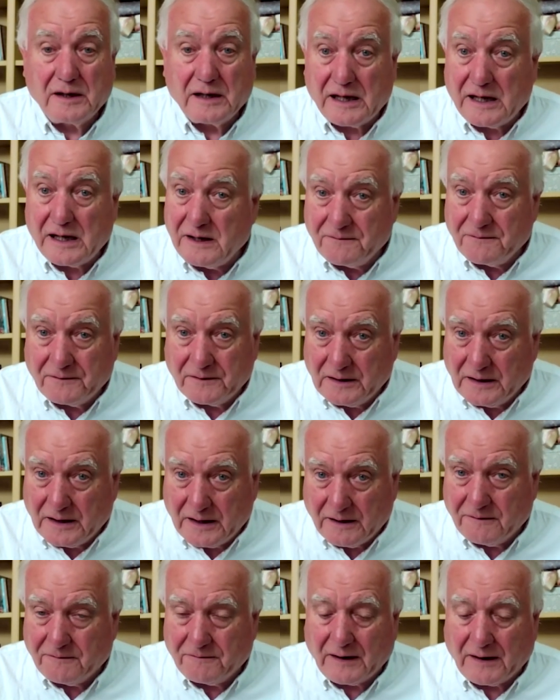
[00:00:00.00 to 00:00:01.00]
even
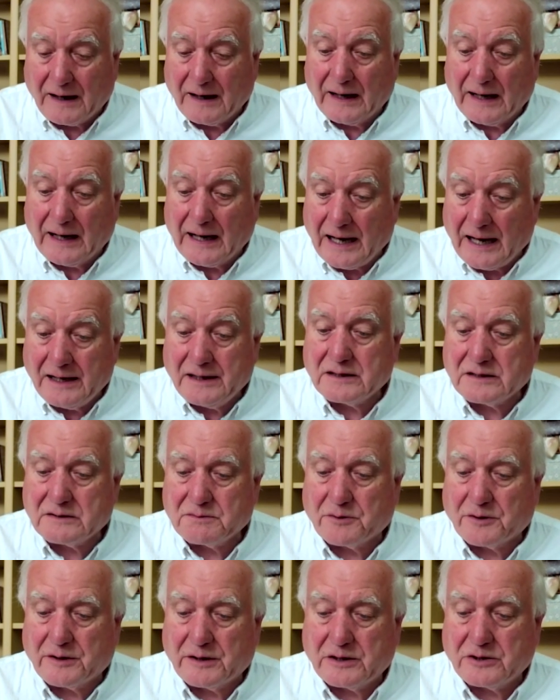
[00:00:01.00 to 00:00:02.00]
give a land
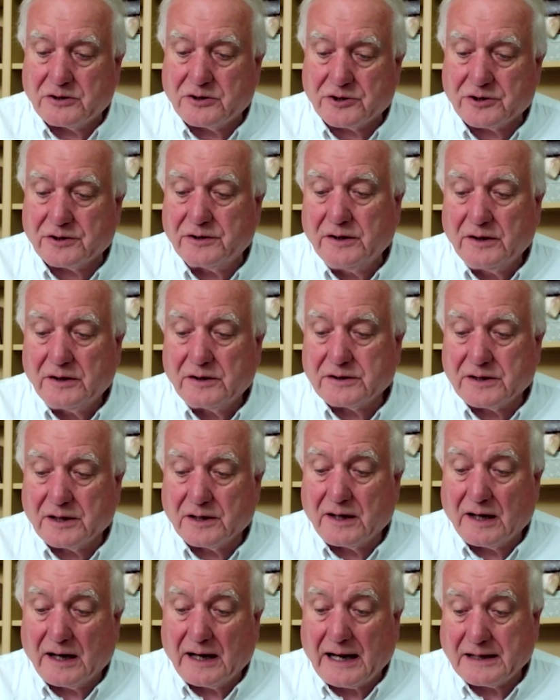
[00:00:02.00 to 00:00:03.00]
bridge to
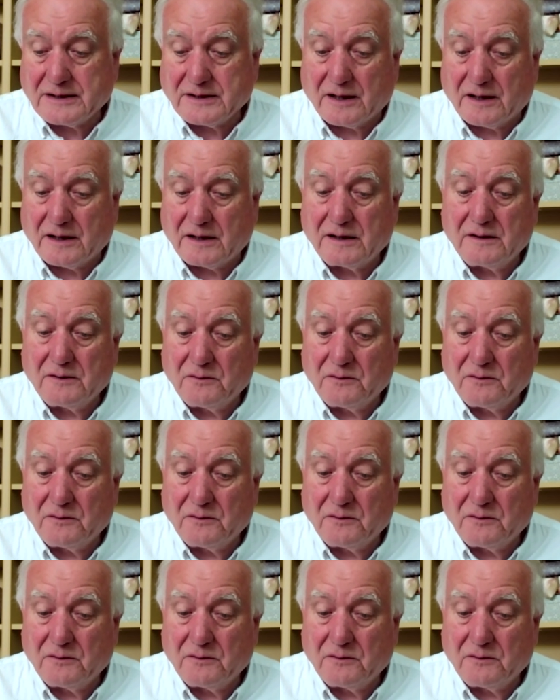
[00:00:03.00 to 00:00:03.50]
the latter,